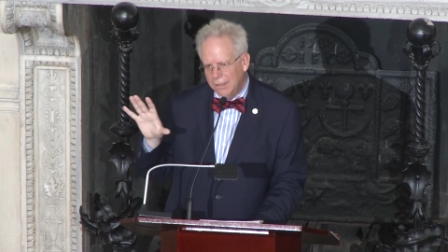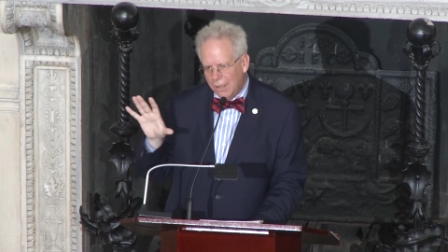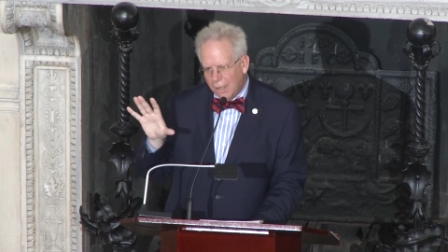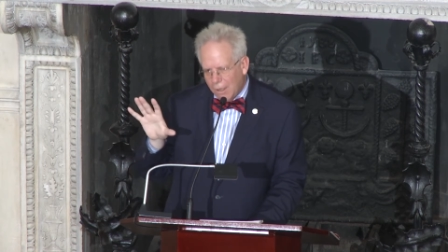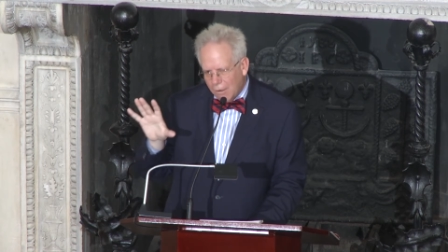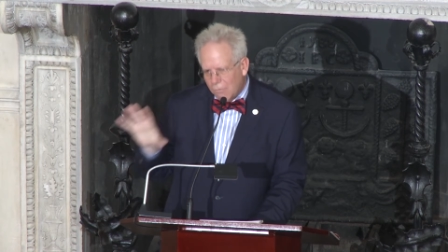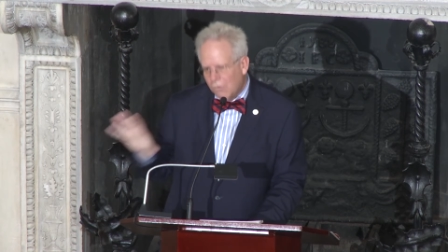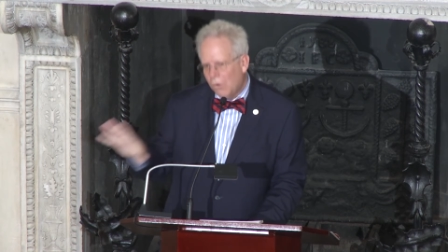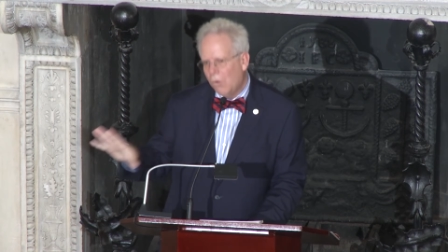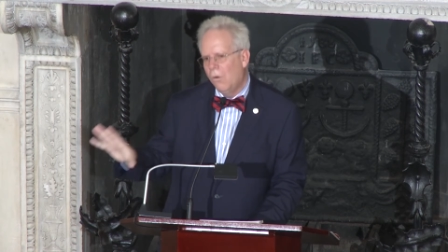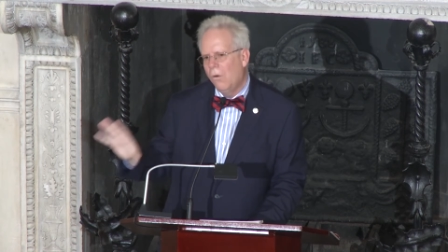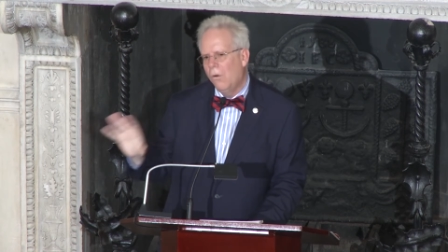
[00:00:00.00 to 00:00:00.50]

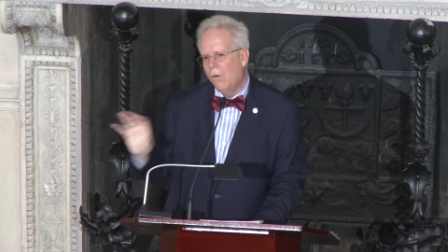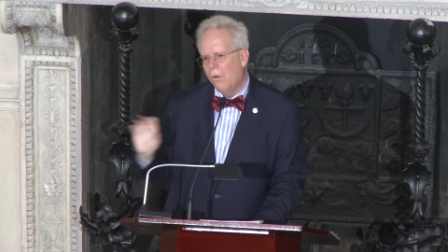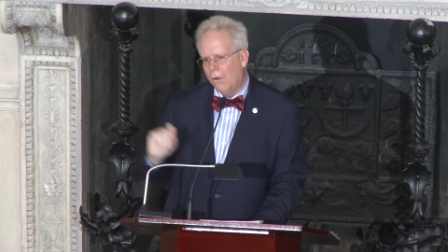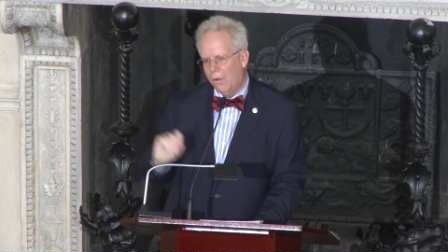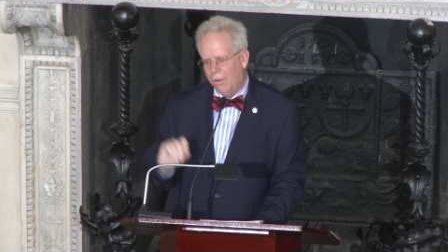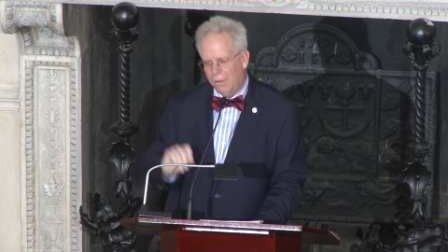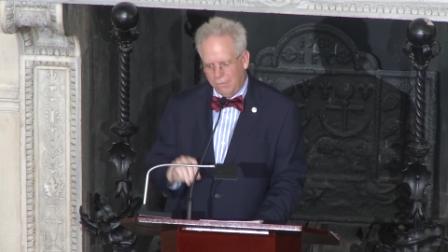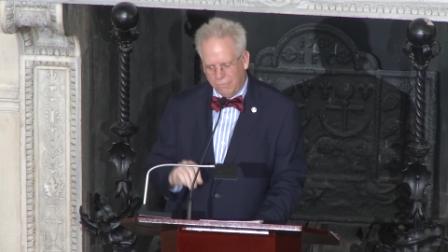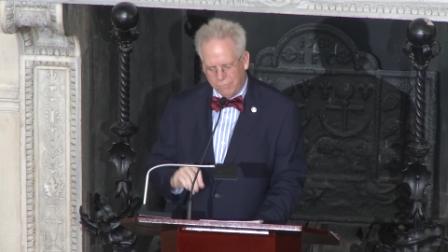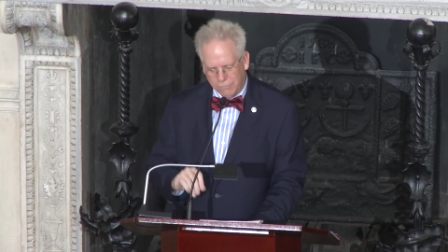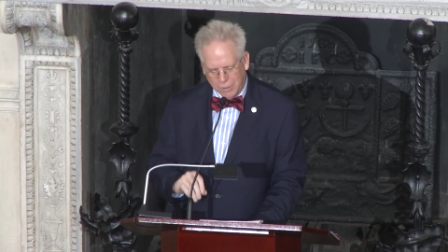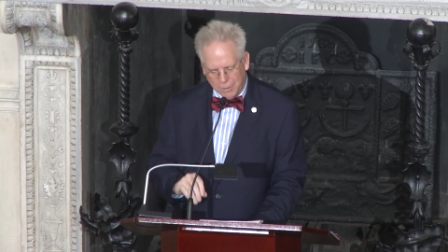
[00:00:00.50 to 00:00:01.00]
of
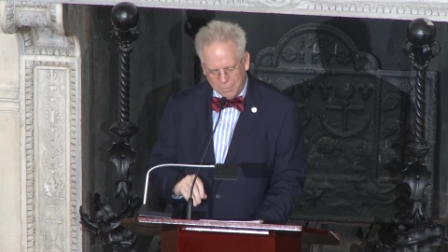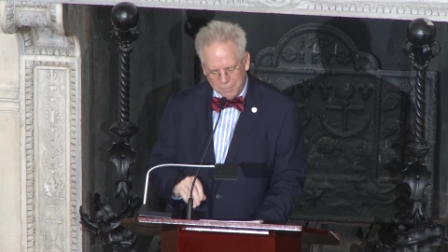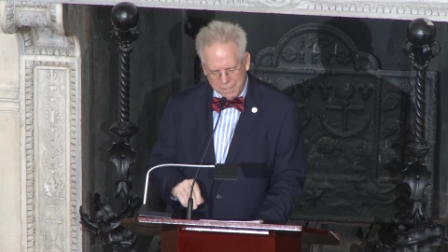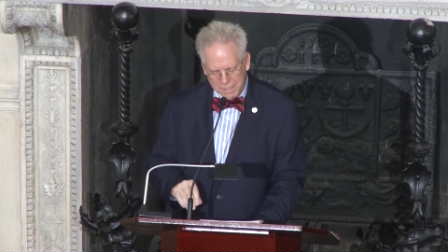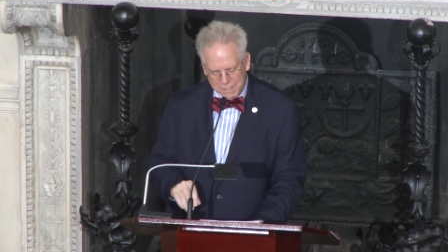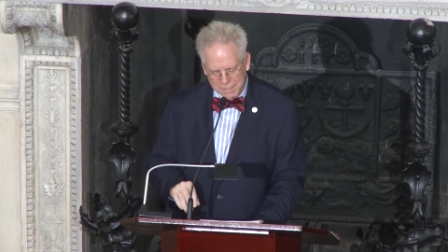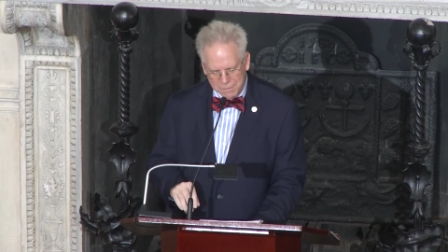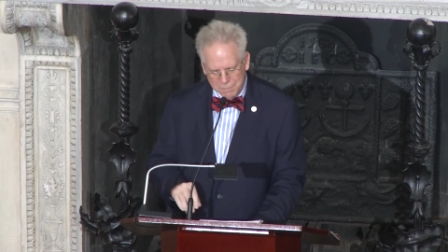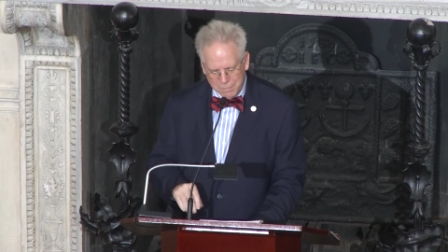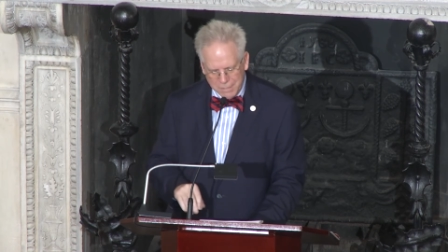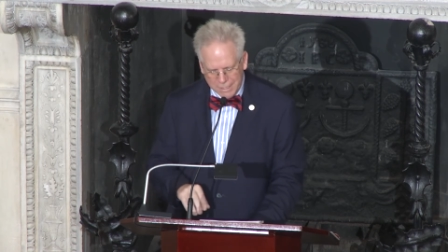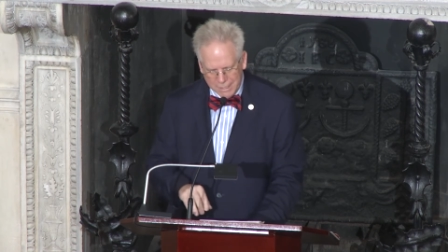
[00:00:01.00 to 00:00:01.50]
all from
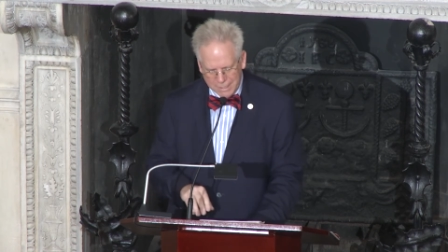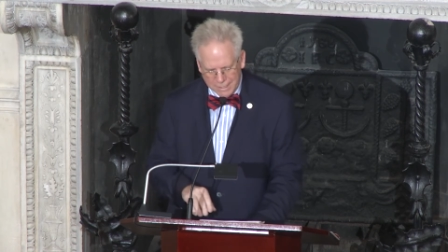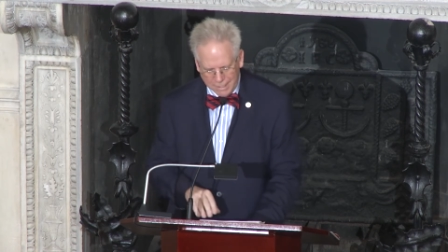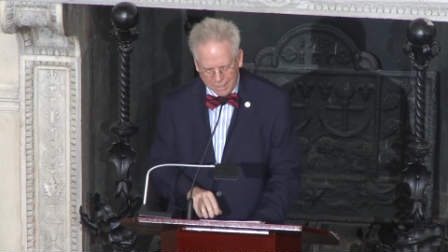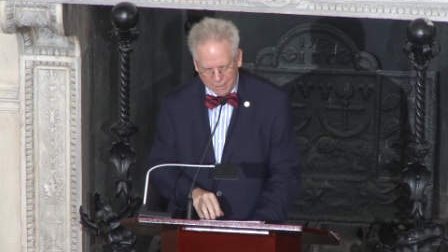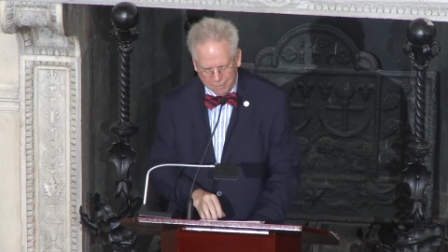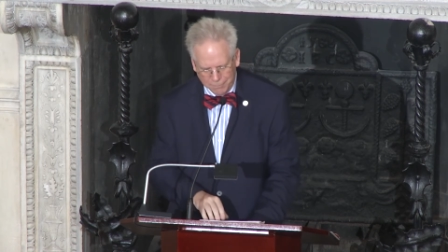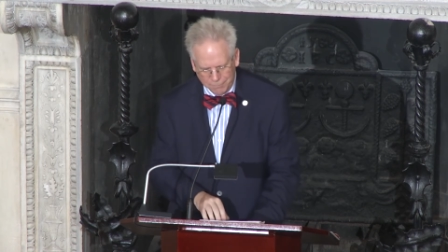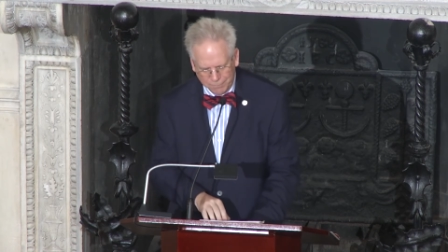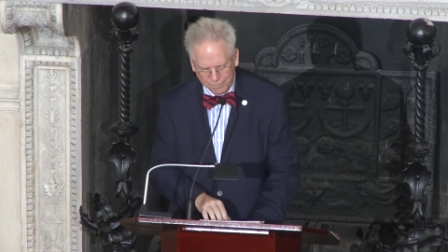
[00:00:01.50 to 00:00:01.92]
this meeting.